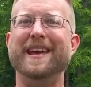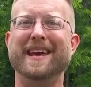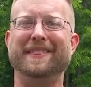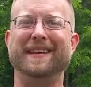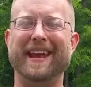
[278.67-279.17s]

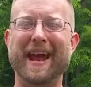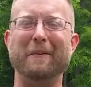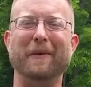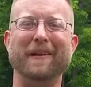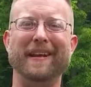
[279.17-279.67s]
hit the
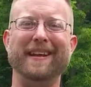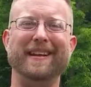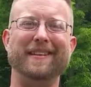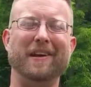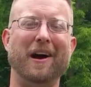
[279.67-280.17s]
camera and,
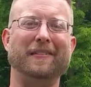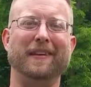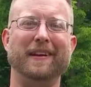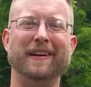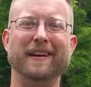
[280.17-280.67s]
and knock
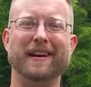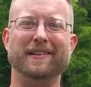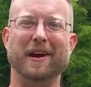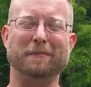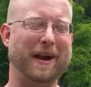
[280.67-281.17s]
the
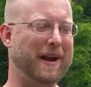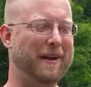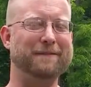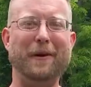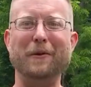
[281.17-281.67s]
knock my
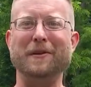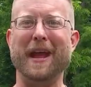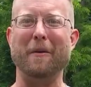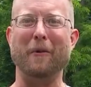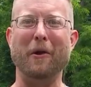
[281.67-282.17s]
uh, phone
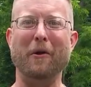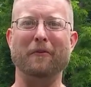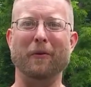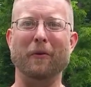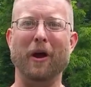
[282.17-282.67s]
camera
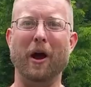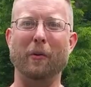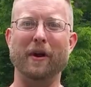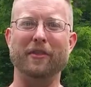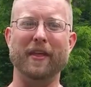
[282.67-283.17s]
over uh,
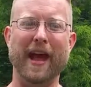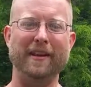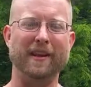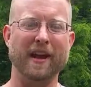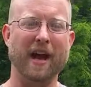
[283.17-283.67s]
with that.